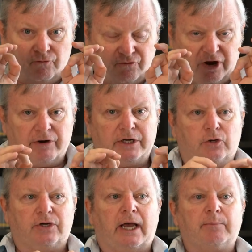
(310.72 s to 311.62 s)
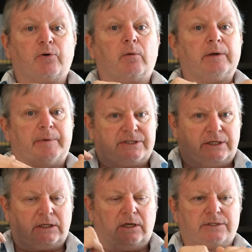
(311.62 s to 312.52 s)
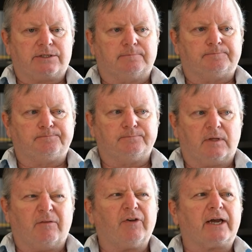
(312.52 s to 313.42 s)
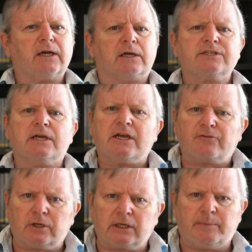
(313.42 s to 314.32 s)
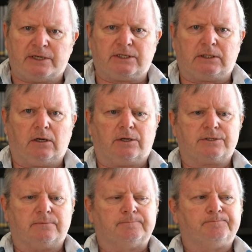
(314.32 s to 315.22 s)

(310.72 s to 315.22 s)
very good and probably best in class. In fact, I'd say definitely best in class.